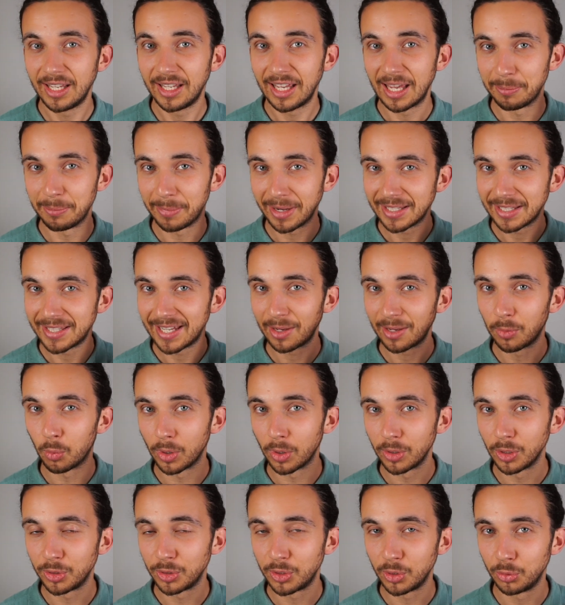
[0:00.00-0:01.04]
It might take 1
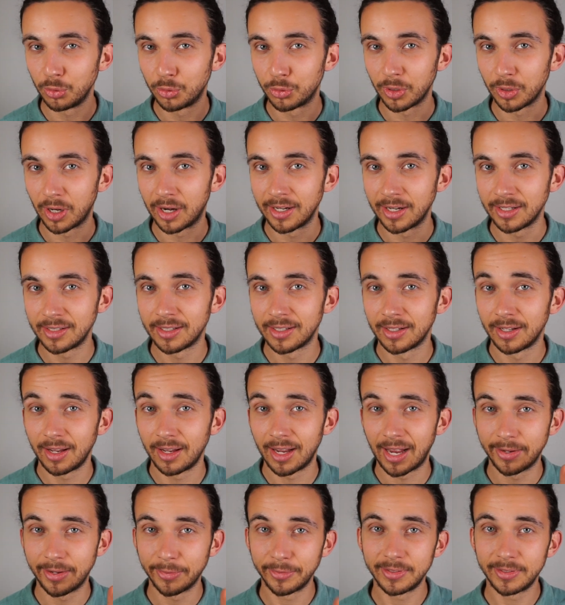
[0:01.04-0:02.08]
or 2 tries.
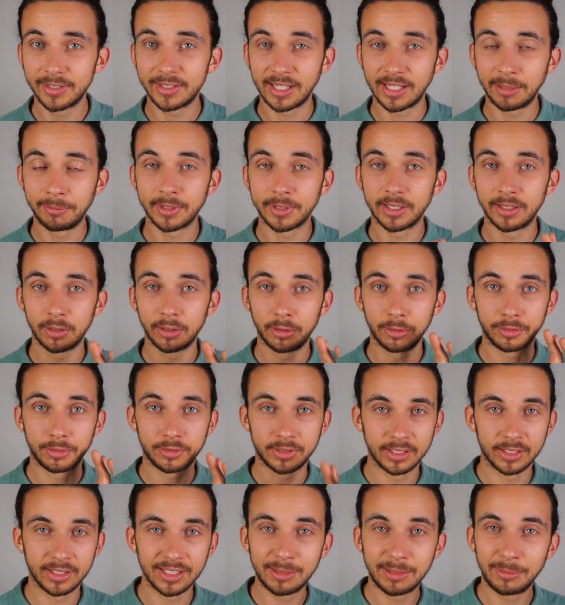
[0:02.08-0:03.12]
I know this seems a little
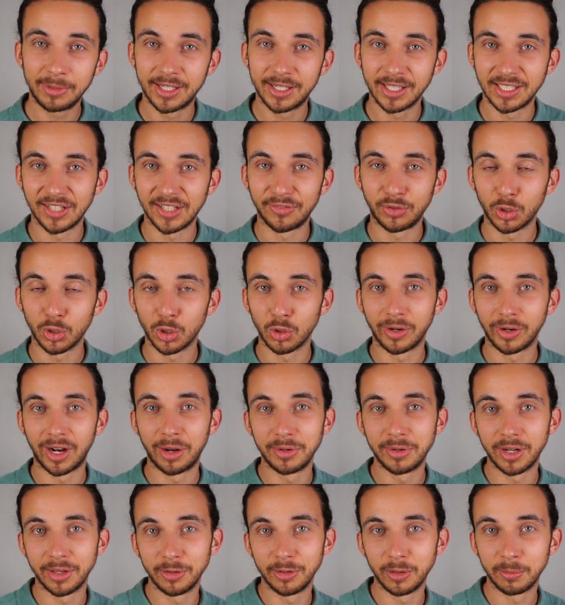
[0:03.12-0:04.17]
silly because if you're
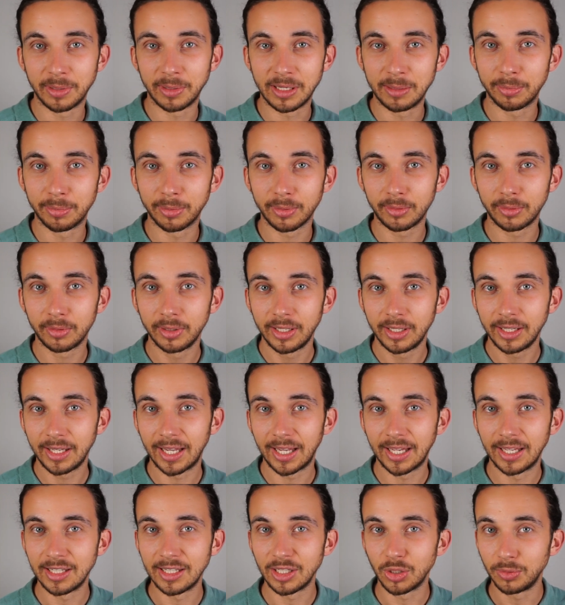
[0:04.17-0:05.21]
around other people
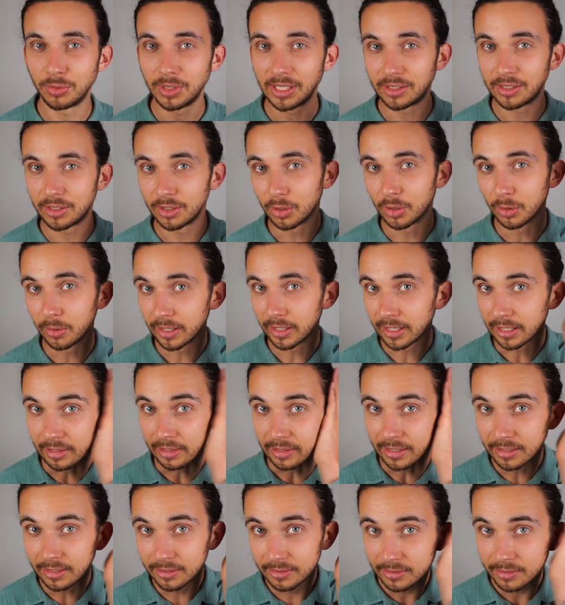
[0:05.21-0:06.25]
and you need to go like
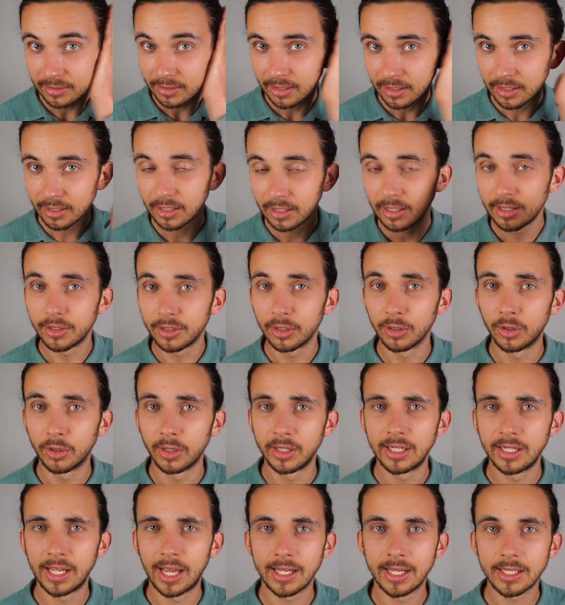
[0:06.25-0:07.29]
this, they're going
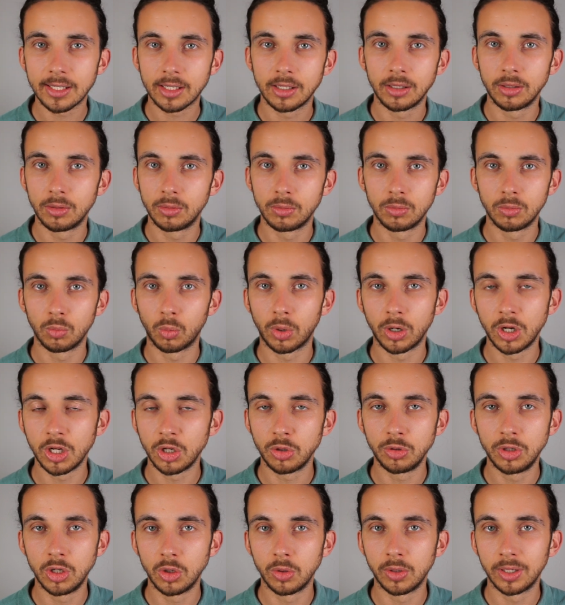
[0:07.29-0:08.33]
to ask you, what are you
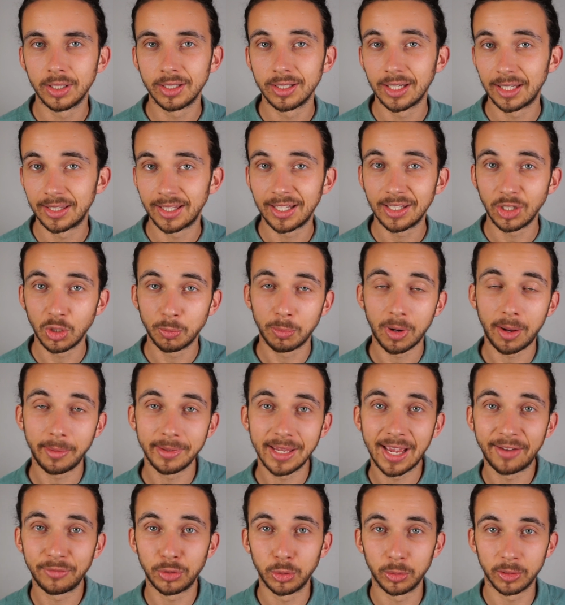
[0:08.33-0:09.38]
doing? And then you probably
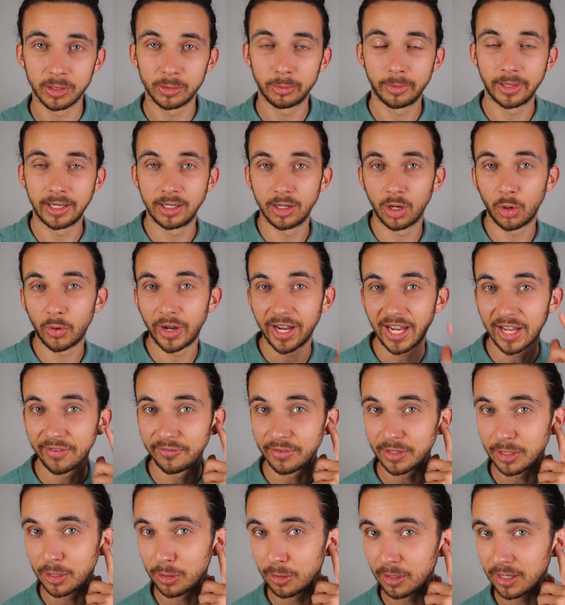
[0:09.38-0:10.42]
have to explain, oh, I have a
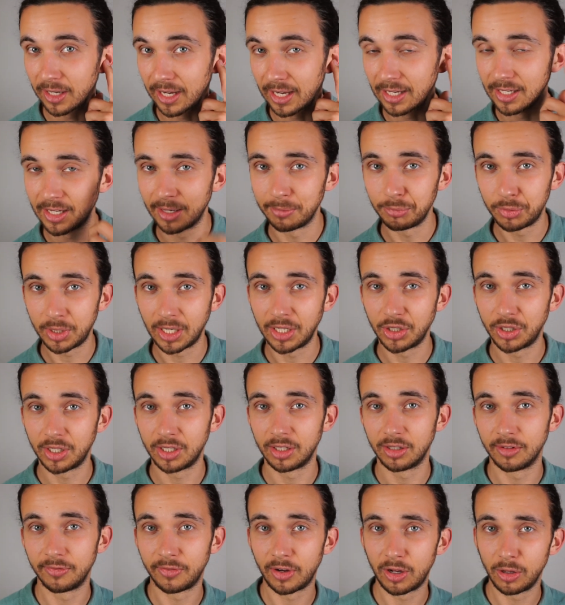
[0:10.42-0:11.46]
hearing aid and I'm changing
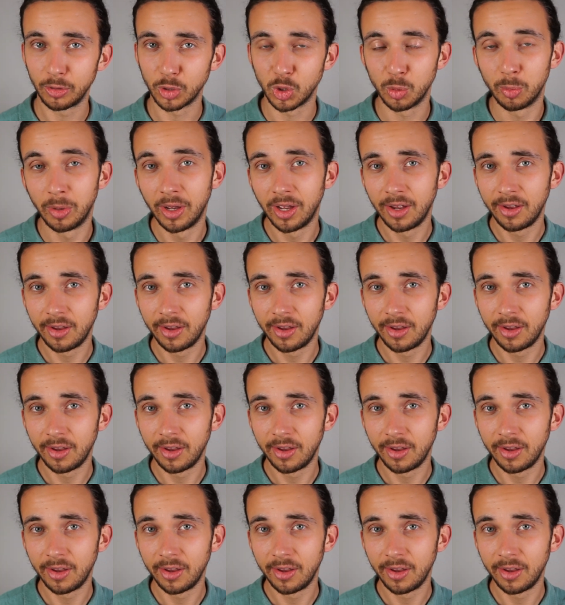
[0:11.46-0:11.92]
the volume.